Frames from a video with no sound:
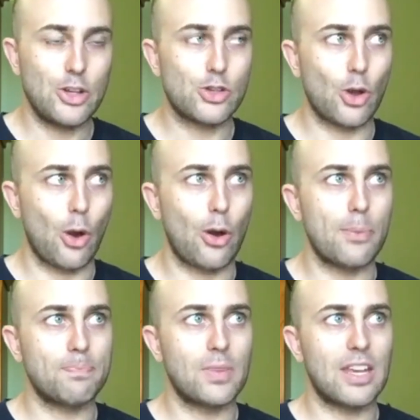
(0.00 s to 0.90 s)

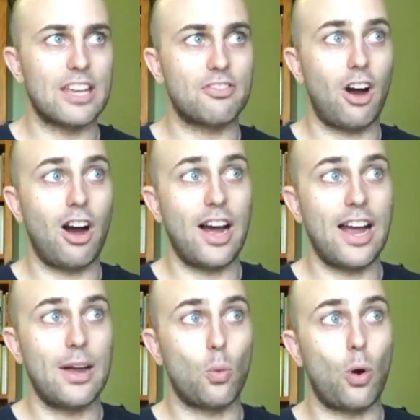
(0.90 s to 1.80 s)
So if
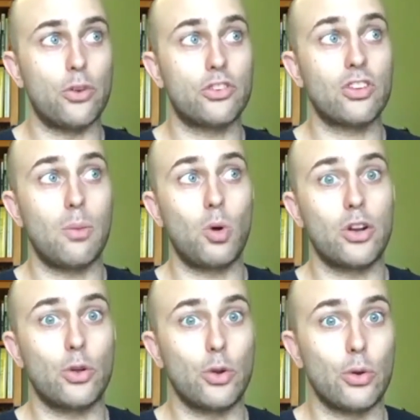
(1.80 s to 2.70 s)
I was
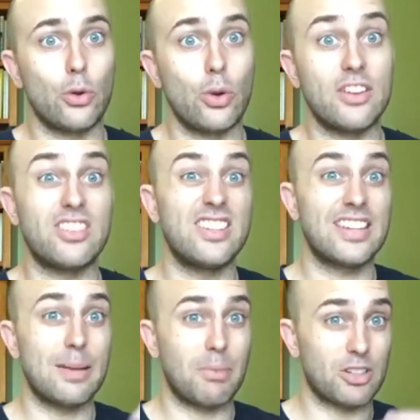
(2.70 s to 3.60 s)
someone who
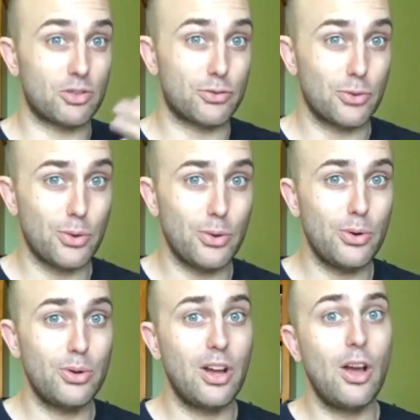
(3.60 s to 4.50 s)
didn't get much
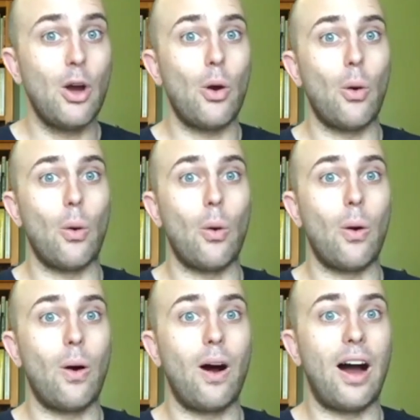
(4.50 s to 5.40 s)
food,
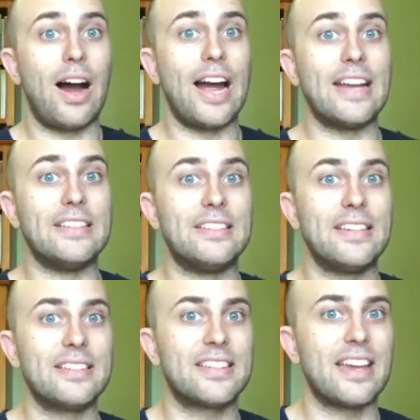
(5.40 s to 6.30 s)
or I
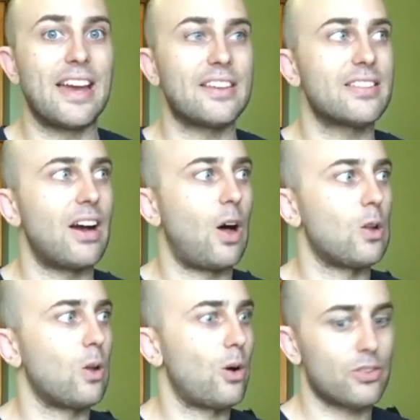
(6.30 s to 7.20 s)
didn't get
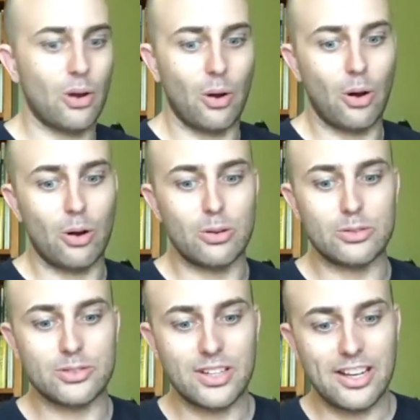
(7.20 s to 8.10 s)
a lot
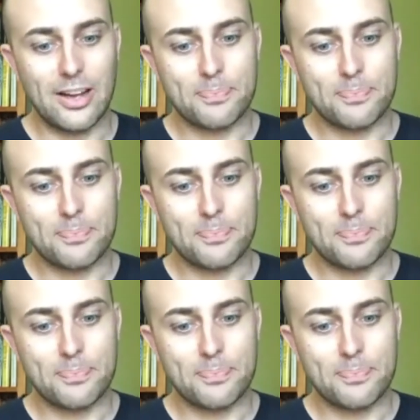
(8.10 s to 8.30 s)
of,